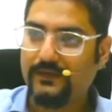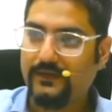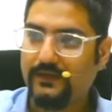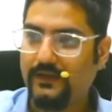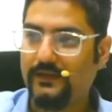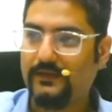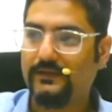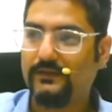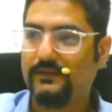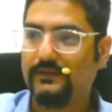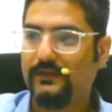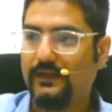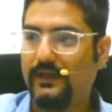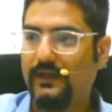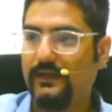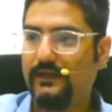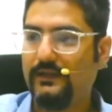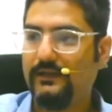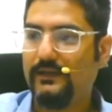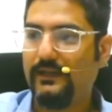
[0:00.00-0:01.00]
right?
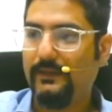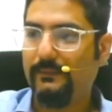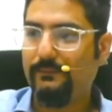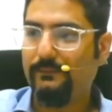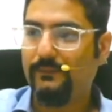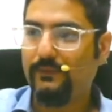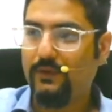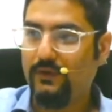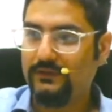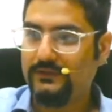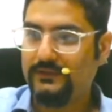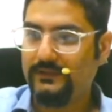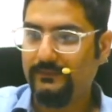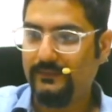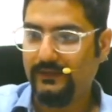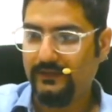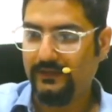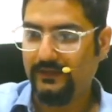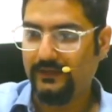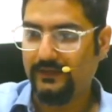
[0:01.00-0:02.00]
And
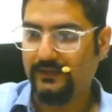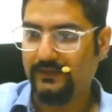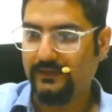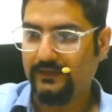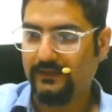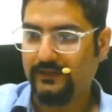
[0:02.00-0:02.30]
approximately